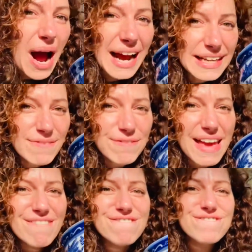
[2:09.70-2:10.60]
I can
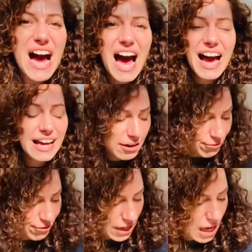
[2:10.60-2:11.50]
fit 5
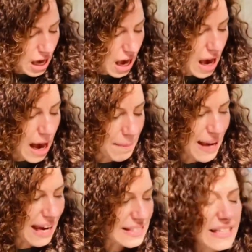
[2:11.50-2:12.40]

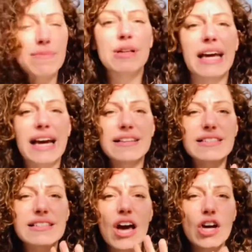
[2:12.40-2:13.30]
pansy
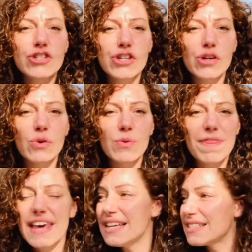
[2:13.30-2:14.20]
plants to
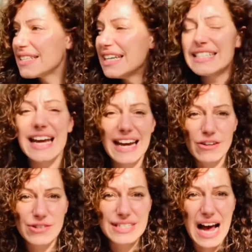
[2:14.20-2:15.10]
this
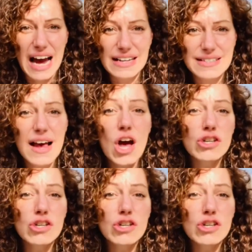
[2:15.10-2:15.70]
container size.